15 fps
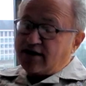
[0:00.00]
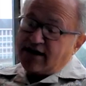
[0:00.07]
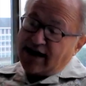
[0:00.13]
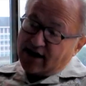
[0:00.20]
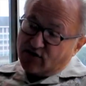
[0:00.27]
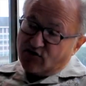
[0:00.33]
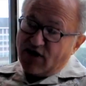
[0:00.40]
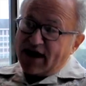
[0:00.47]
And
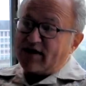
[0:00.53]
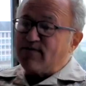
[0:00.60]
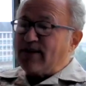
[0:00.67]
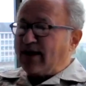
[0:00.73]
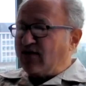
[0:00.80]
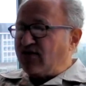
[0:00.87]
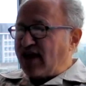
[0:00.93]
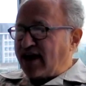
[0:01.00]
I, in fact,
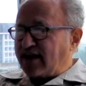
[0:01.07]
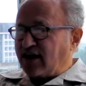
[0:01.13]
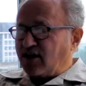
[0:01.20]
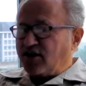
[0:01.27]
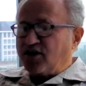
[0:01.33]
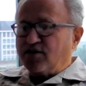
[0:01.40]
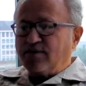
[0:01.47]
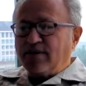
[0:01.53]
made that
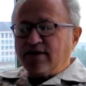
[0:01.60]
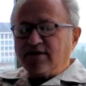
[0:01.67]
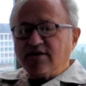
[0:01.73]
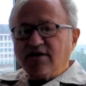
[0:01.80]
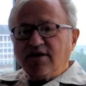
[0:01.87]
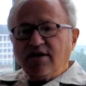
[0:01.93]
argument.